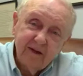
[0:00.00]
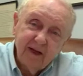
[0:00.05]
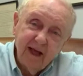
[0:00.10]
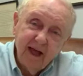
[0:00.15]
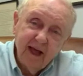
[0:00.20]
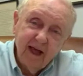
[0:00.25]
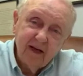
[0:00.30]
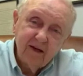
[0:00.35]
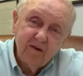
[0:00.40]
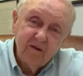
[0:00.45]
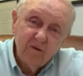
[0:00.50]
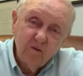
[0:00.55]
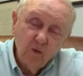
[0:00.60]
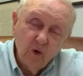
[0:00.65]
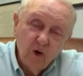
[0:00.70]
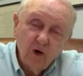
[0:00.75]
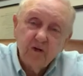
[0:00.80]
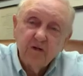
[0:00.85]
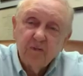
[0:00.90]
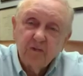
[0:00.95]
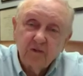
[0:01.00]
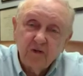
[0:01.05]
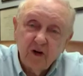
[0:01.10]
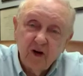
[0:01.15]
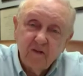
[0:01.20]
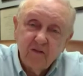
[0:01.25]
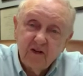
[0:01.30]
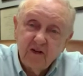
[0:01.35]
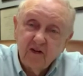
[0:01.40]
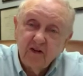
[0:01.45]
had worship
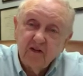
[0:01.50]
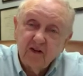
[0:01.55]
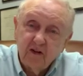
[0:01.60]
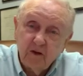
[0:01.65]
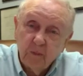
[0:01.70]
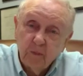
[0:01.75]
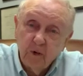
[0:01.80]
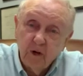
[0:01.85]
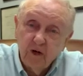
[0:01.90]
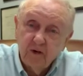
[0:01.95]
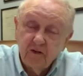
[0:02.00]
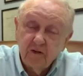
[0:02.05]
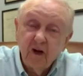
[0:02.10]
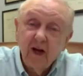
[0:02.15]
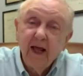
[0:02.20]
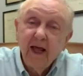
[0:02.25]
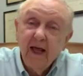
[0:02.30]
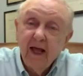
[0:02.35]
services at the prison.